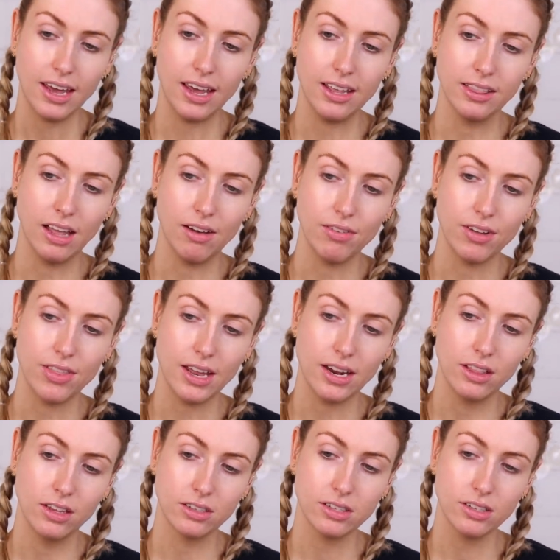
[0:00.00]
in love with it.
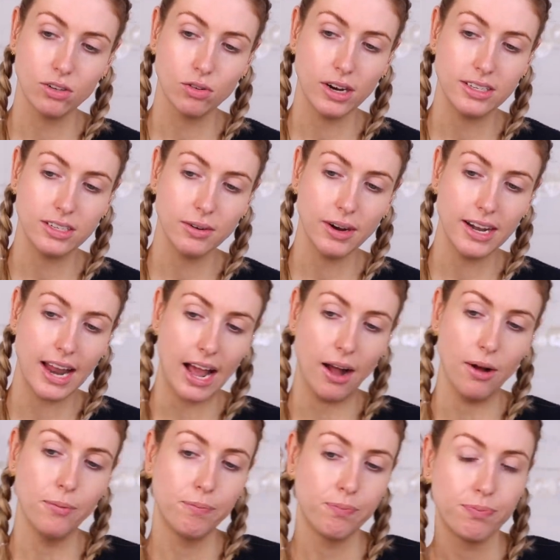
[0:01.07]
It looks a little crazy right
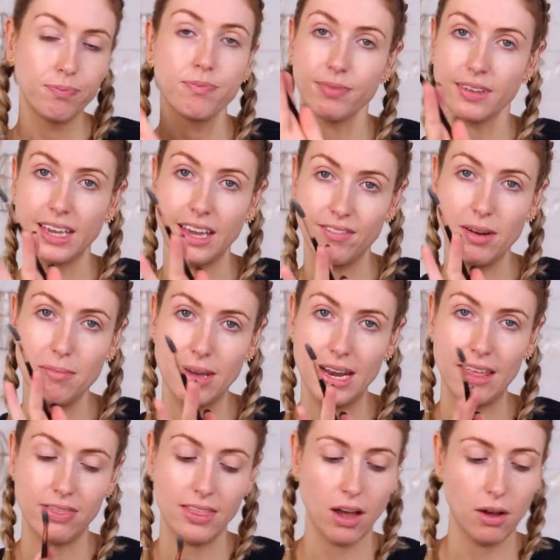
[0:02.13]
now. Give it a minute